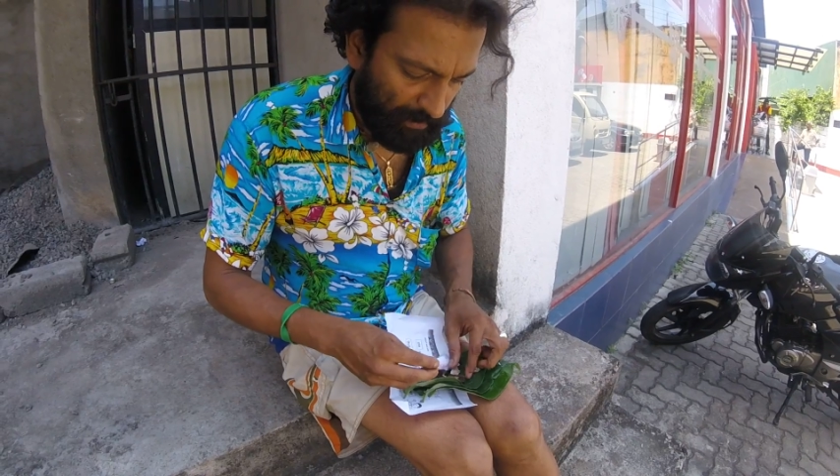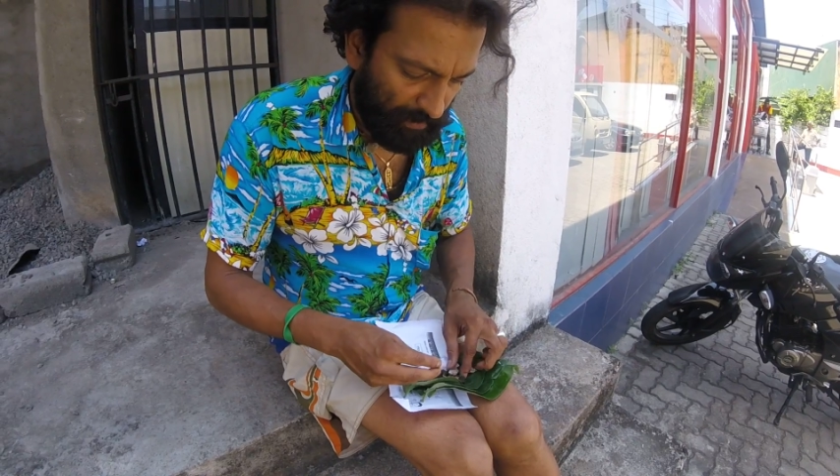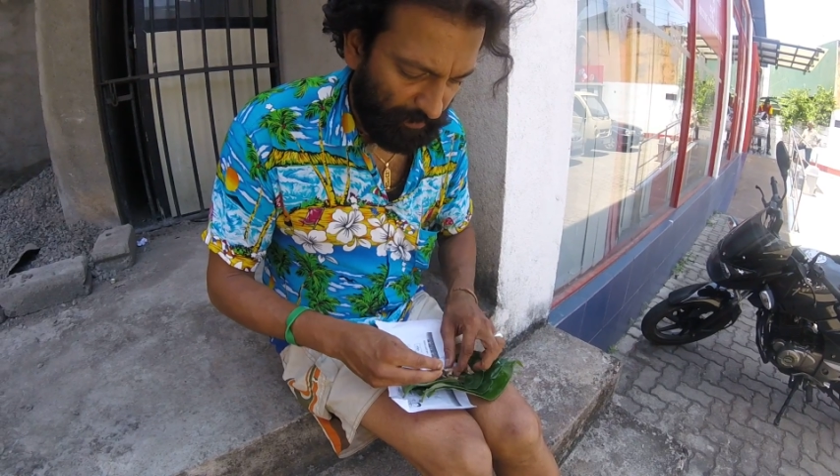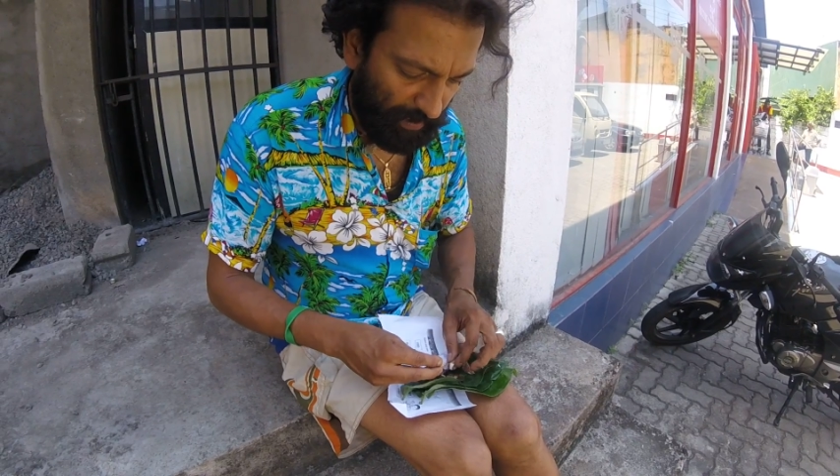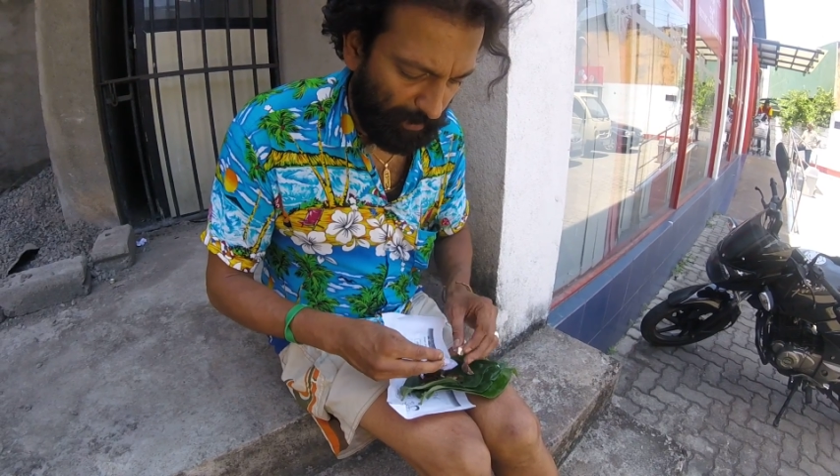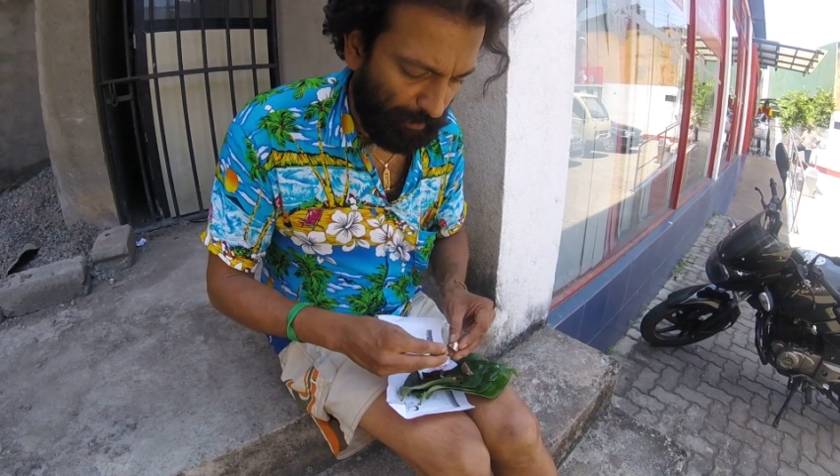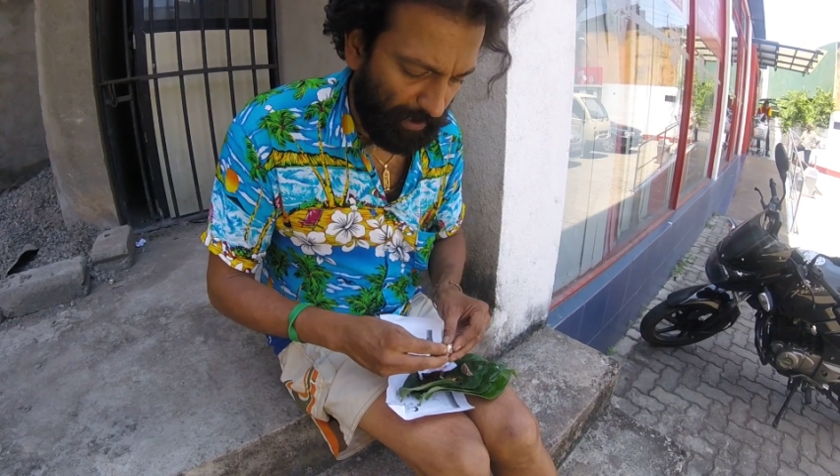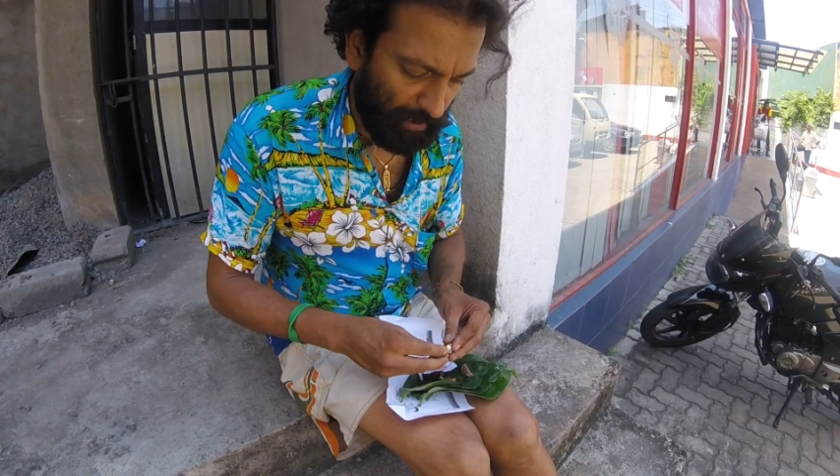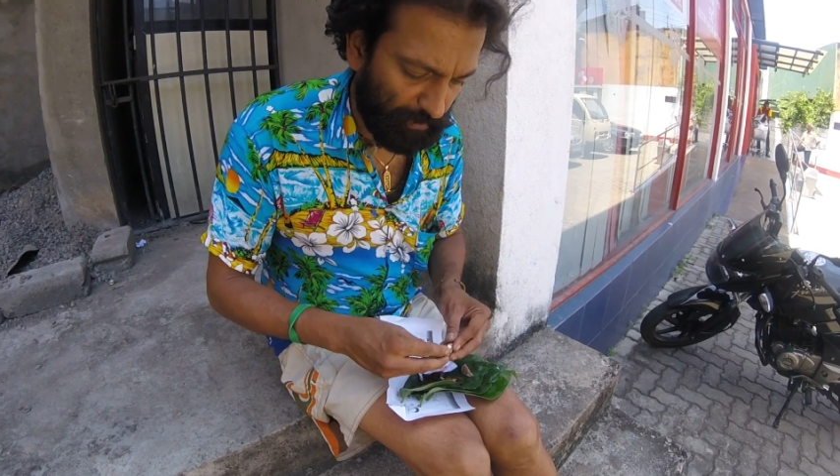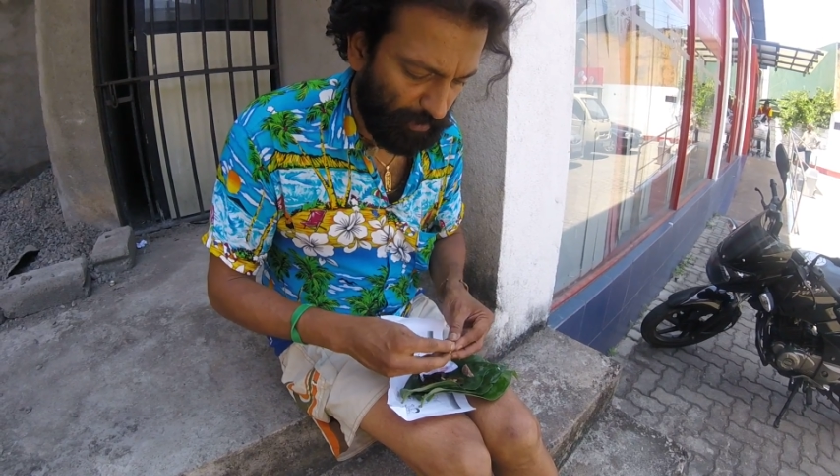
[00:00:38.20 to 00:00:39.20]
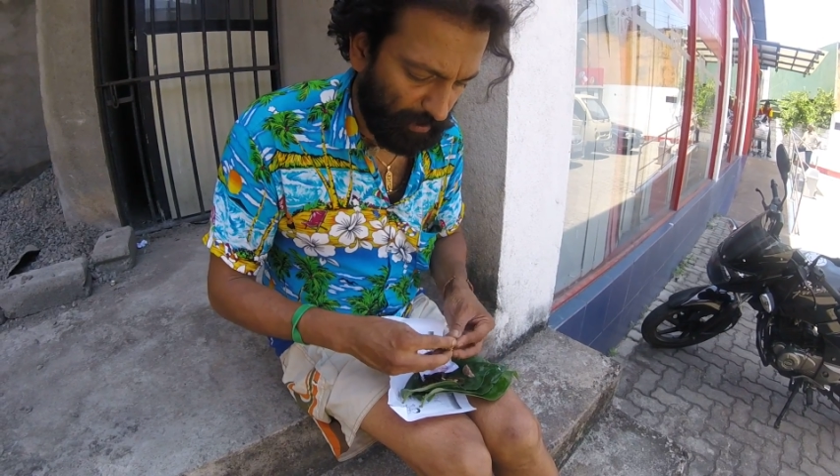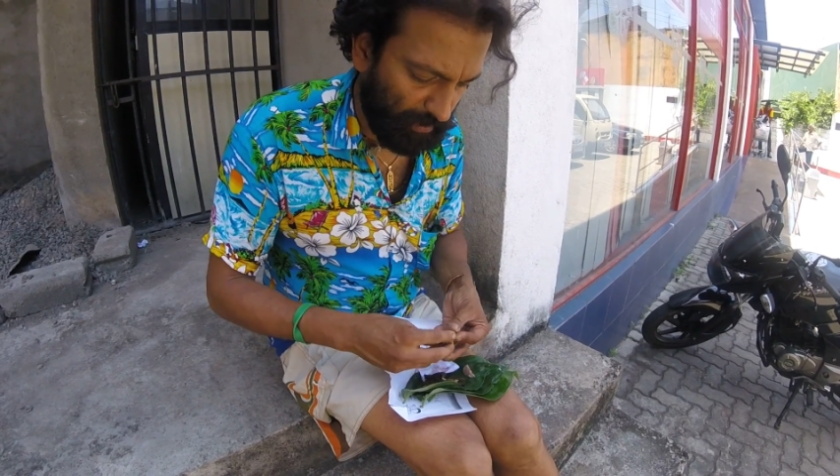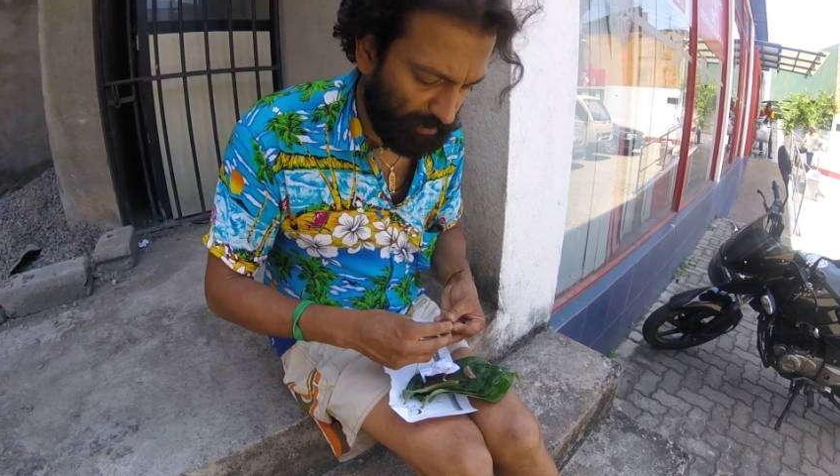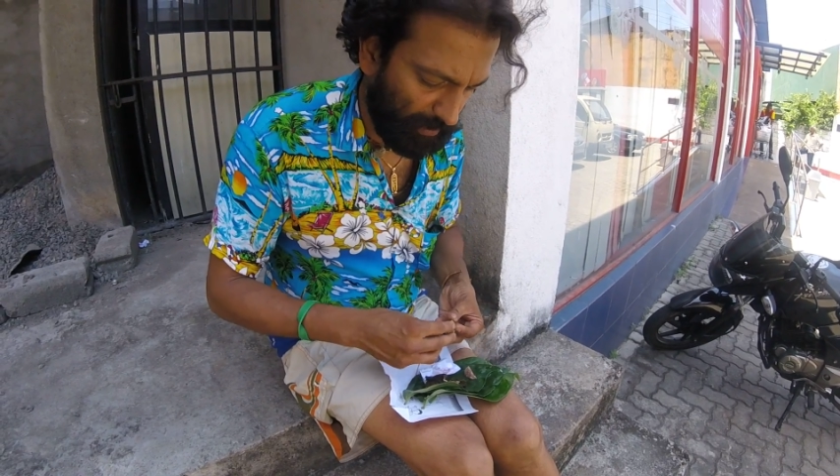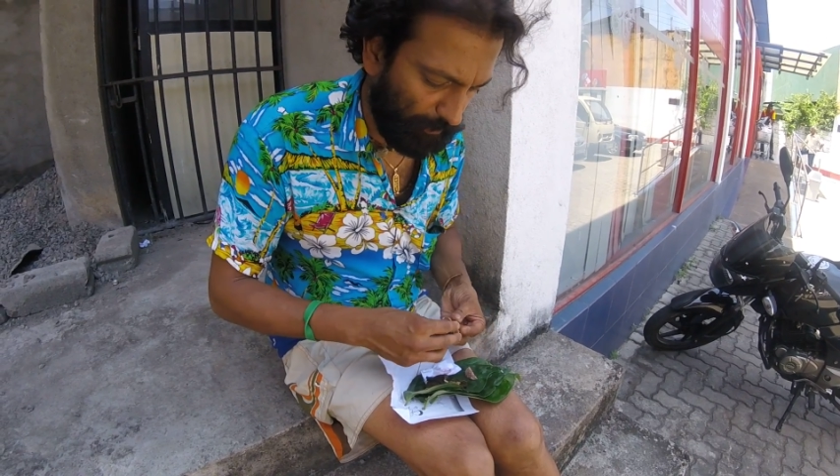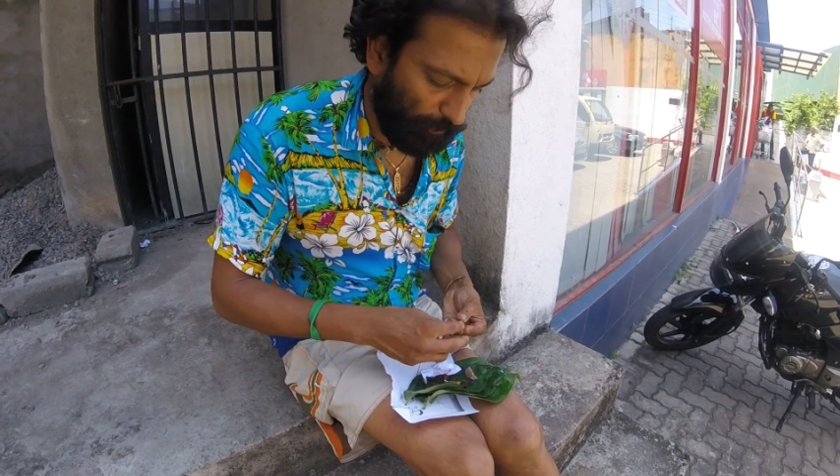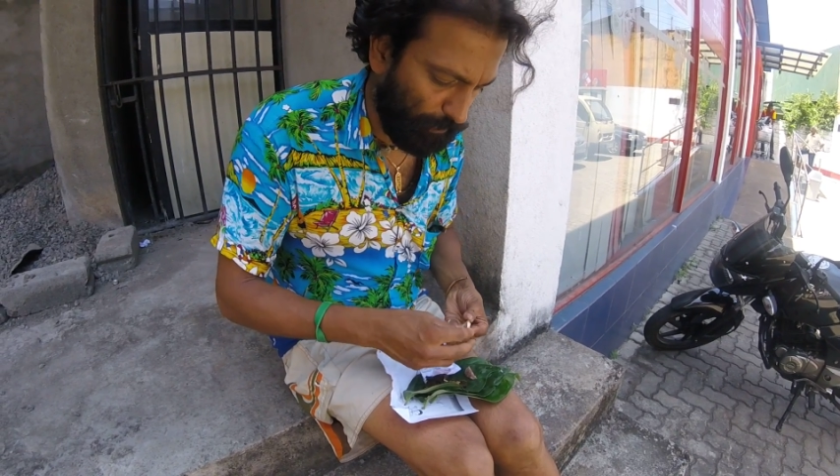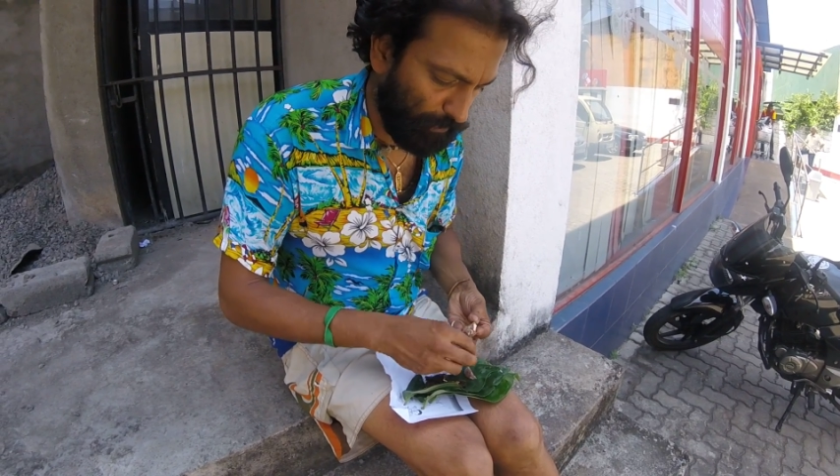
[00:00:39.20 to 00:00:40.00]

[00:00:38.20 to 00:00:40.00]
See if I can reconstruct this thing for